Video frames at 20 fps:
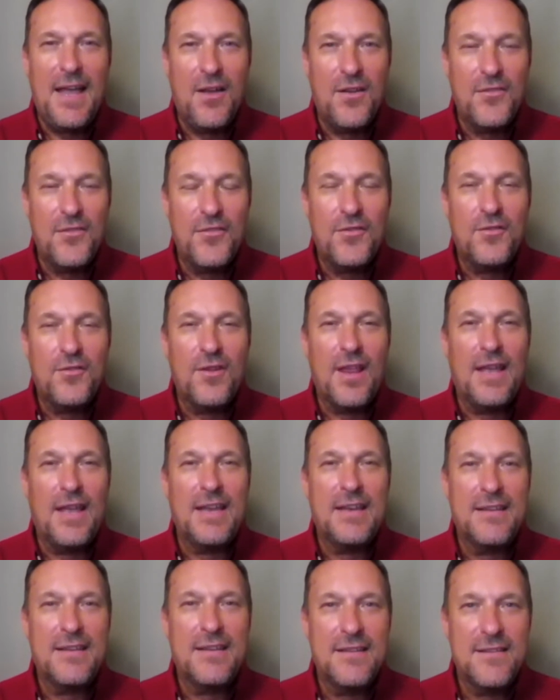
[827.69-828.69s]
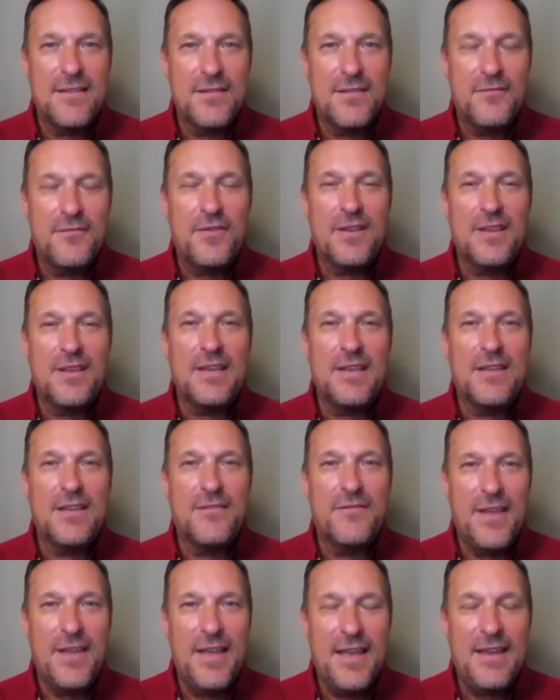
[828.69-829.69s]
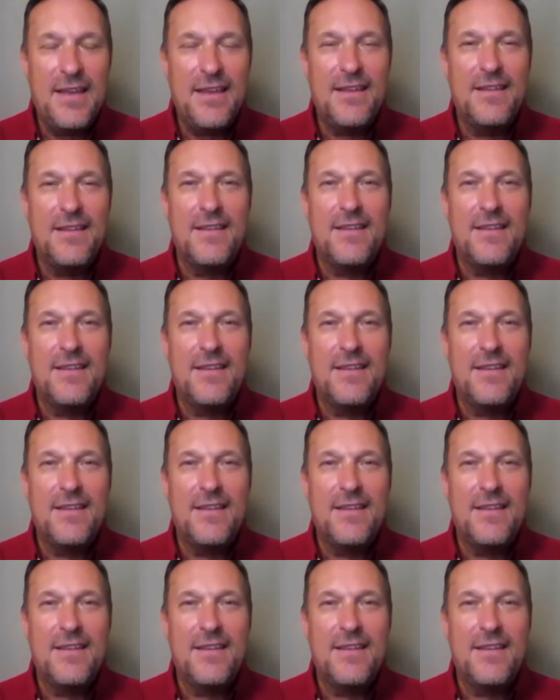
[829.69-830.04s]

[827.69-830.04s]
also like the feeling of, hey,